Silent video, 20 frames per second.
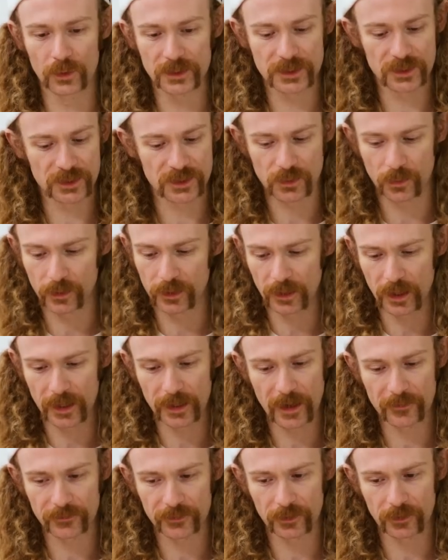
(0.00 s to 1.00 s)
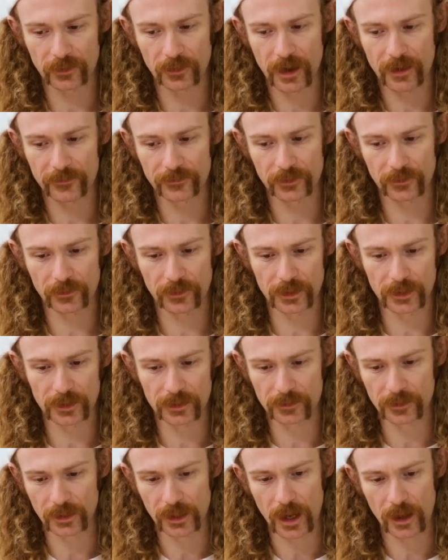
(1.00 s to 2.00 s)
What's the storyline after
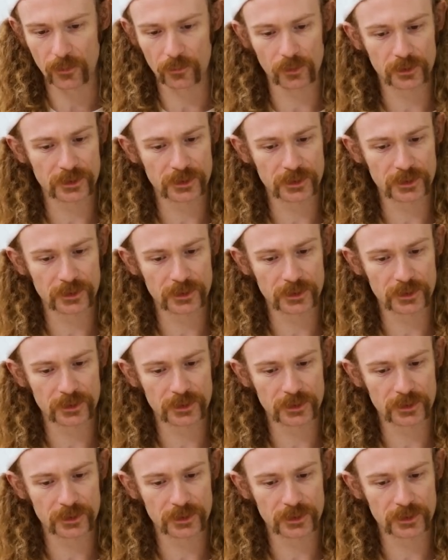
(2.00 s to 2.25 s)
the COD